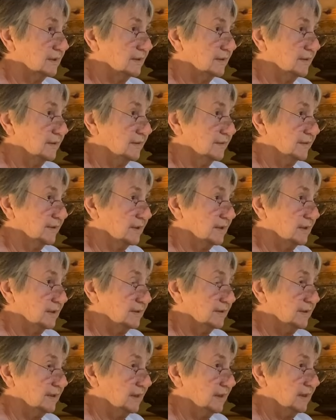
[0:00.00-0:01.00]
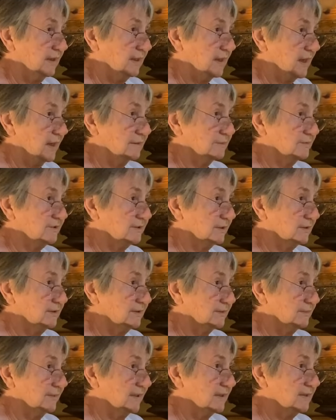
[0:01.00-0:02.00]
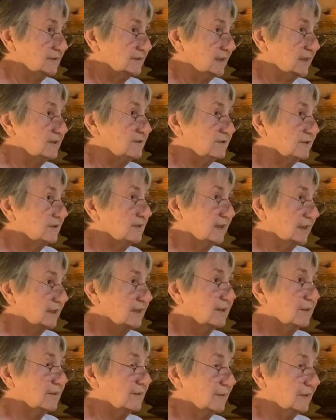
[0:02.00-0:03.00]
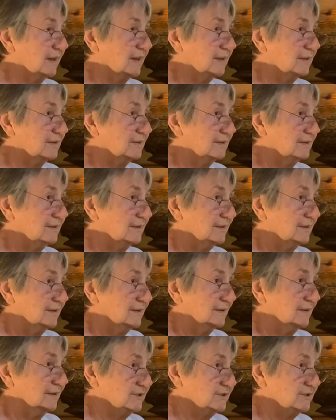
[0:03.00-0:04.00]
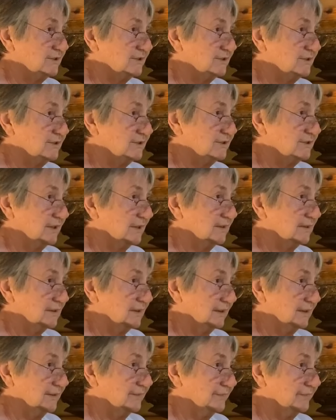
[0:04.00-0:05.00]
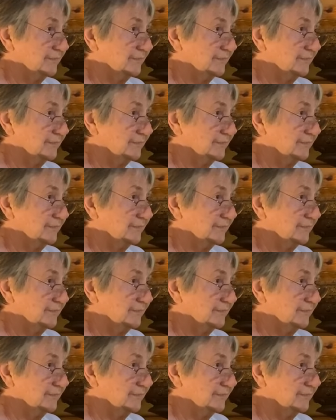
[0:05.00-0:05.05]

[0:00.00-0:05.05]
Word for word: the, the object of meditation like a quail, very gently.